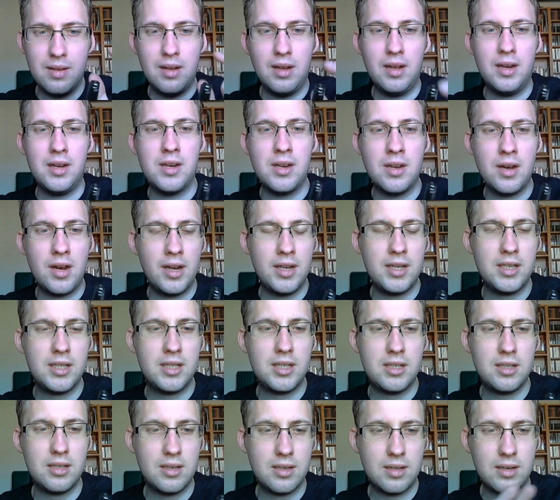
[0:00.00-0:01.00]

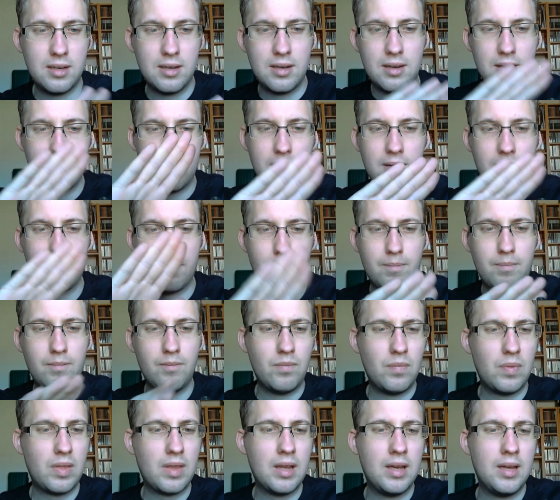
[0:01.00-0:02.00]
nice
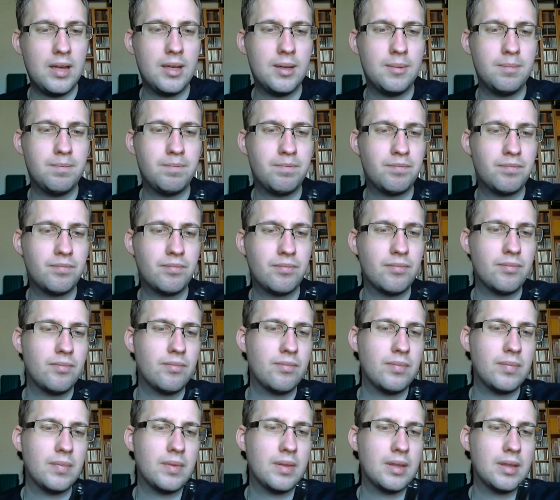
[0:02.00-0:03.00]
um,
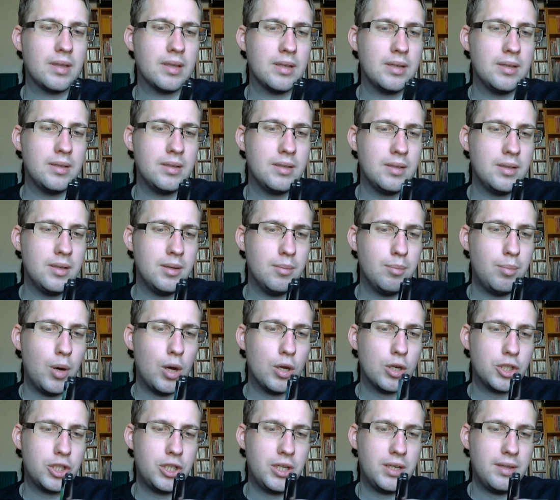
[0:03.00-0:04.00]

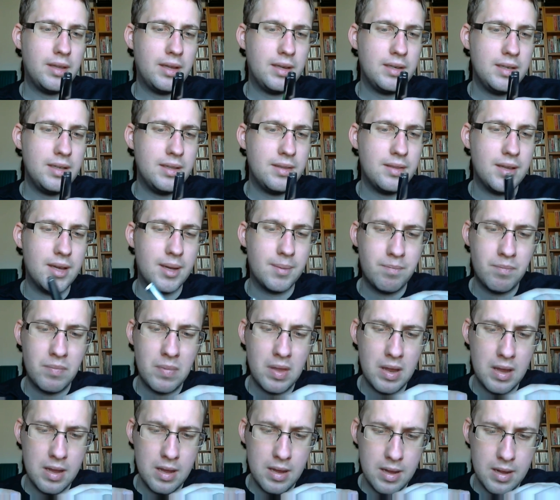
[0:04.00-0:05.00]
polishing they did there.
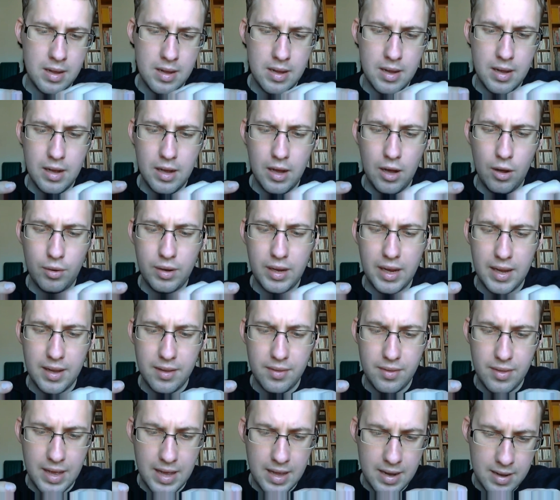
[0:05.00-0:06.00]
Okay,
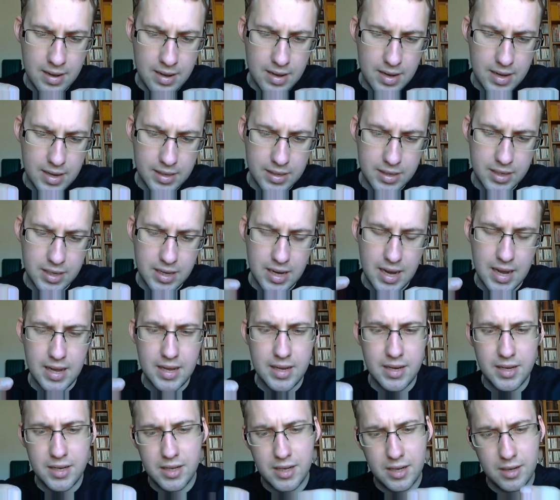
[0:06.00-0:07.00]
then it
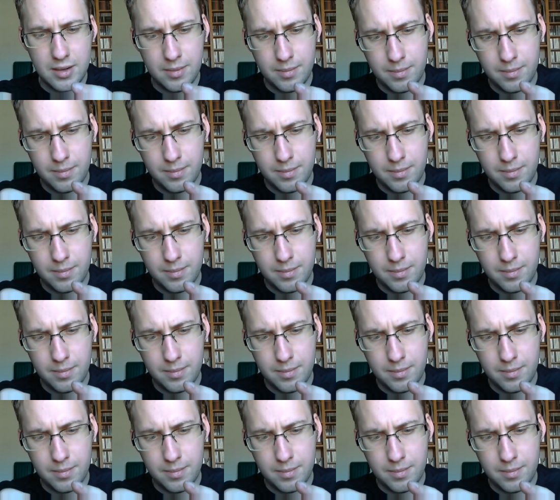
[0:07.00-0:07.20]
says